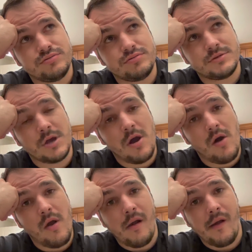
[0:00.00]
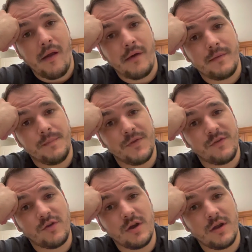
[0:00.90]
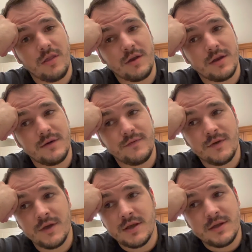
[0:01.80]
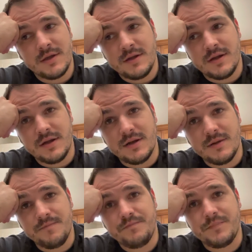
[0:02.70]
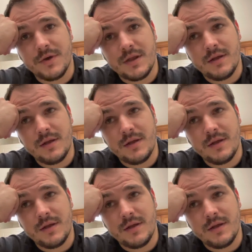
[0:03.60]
So this has gone on long enough. But